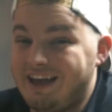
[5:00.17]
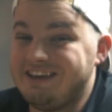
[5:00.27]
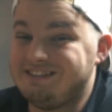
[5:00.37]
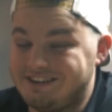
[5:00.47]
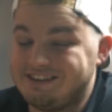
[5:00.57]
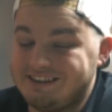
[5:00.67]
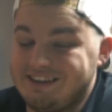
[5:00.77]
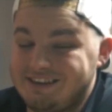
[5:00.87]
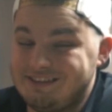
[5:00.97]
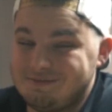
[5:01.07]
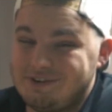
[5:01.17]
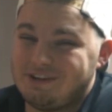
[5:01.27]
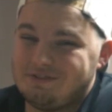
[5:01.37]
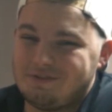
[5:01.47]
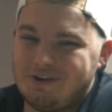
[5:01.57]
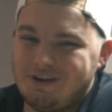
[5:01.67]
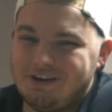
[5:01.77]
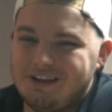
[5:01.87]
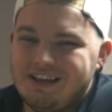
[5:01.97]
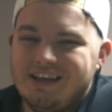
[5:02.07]
I took it in the middle of a
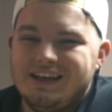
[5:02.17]
mall.